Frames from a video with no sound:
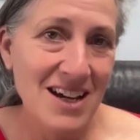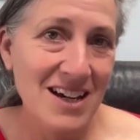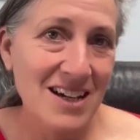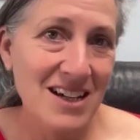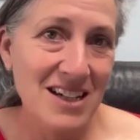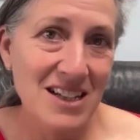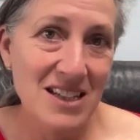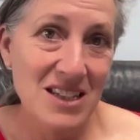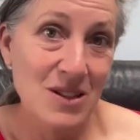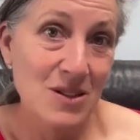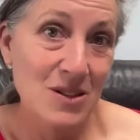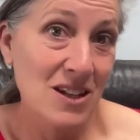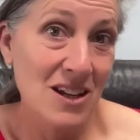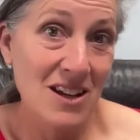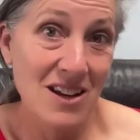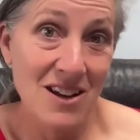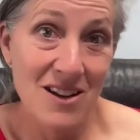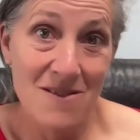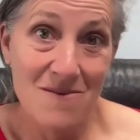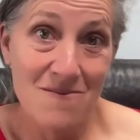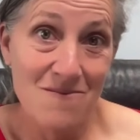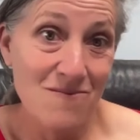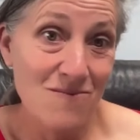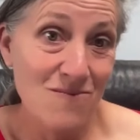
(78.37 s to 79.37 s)
It's
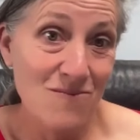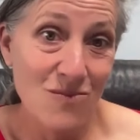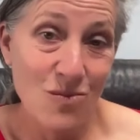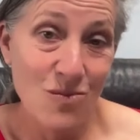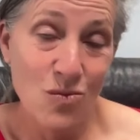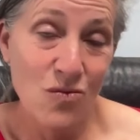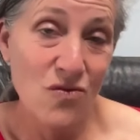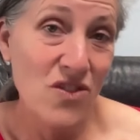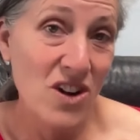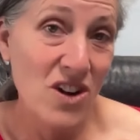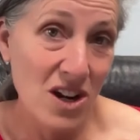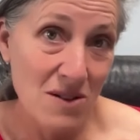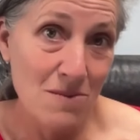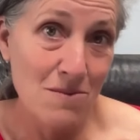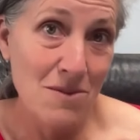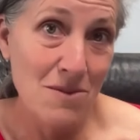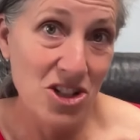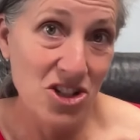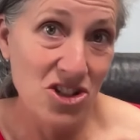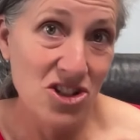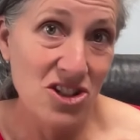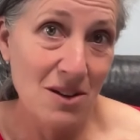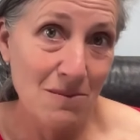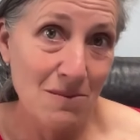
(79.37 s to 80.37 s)
um, very
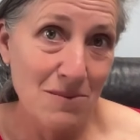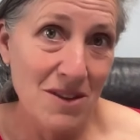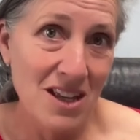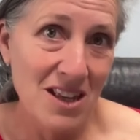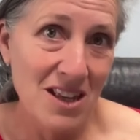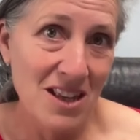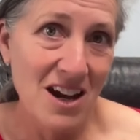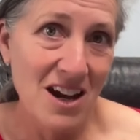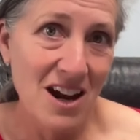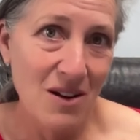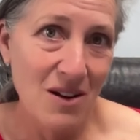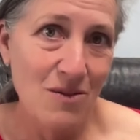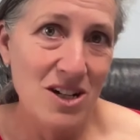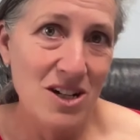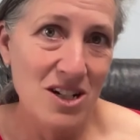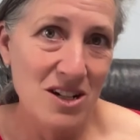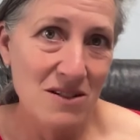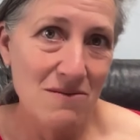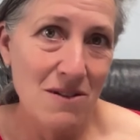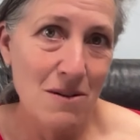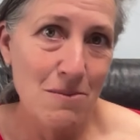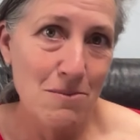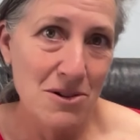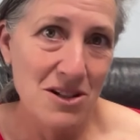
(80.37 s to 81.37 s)
much something that I want
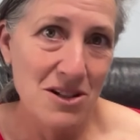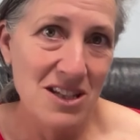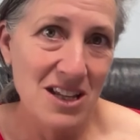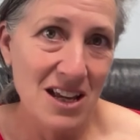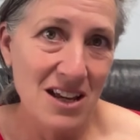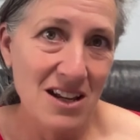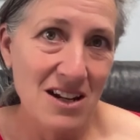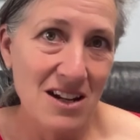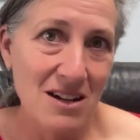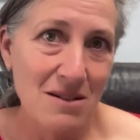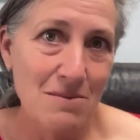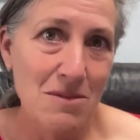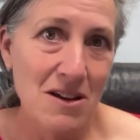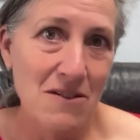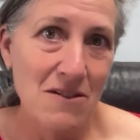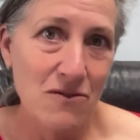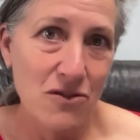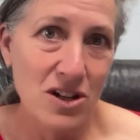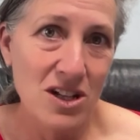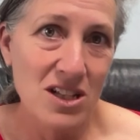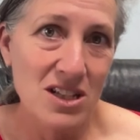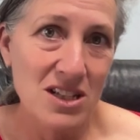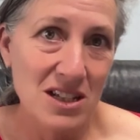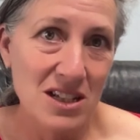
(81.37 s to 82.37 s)
to represent and be a
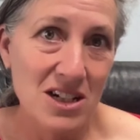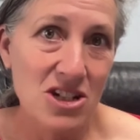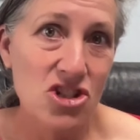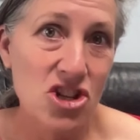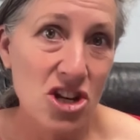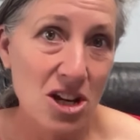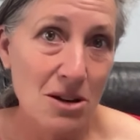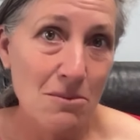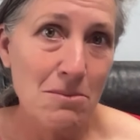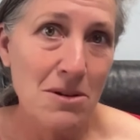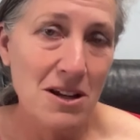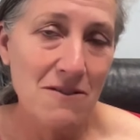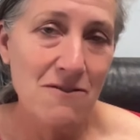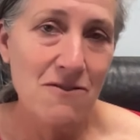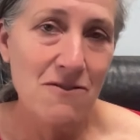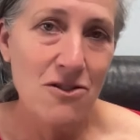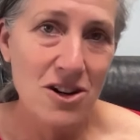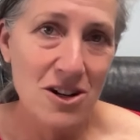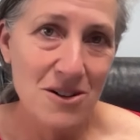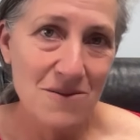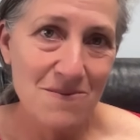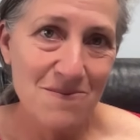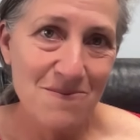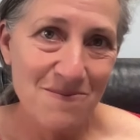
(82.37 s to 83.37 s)
voice and a champion
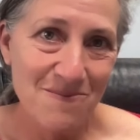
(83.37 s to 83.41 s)
for.